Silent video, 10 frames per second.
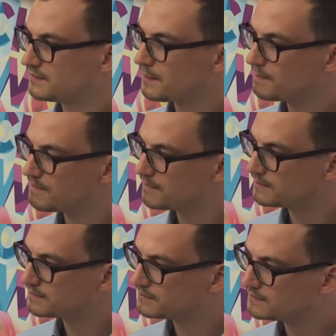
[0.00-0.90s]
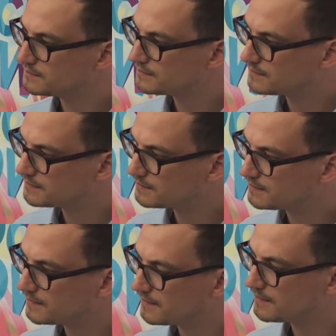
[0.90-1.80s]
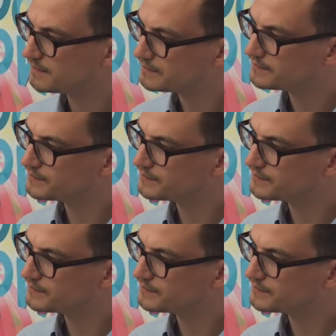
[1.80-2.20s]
(silent)